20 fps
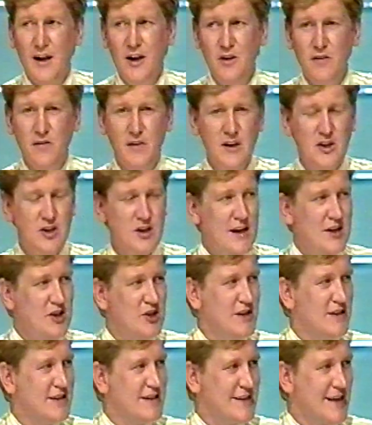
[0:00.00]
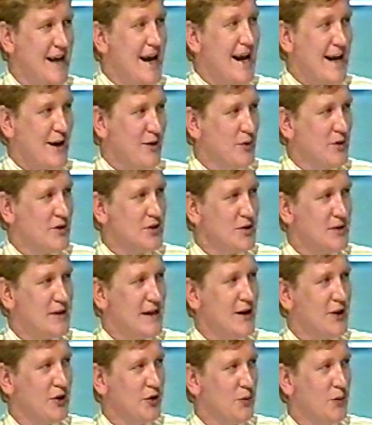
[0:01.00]
I don't think she actually sang Whistle
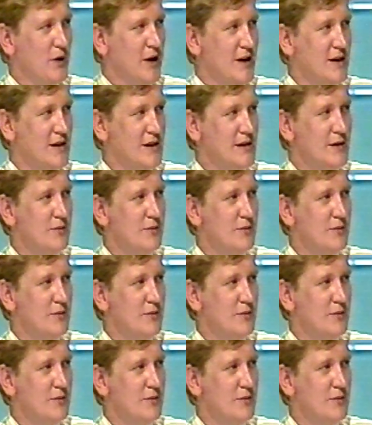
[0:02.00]
Down the Wind.